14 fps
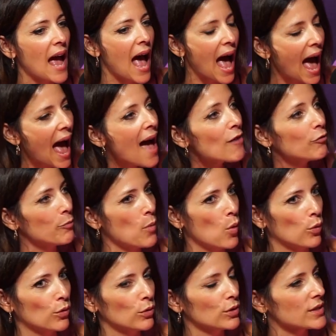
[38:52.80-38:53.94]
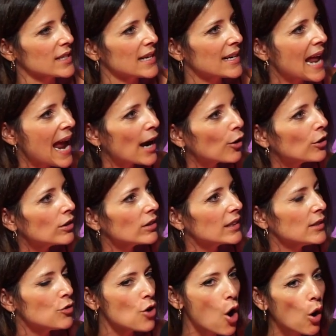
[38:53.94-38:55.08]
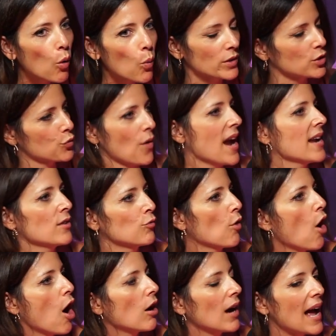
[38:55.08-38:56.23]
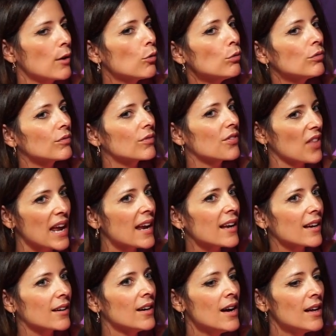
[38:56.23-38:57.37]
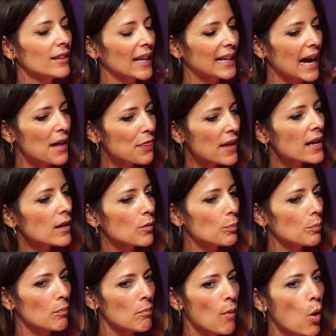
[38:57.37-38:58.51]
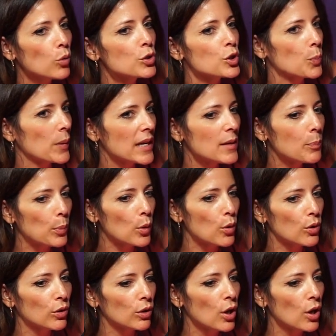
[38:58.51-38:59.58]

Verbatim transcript: have morals and inherently know what's right and wrong. I don't think, like, I think most people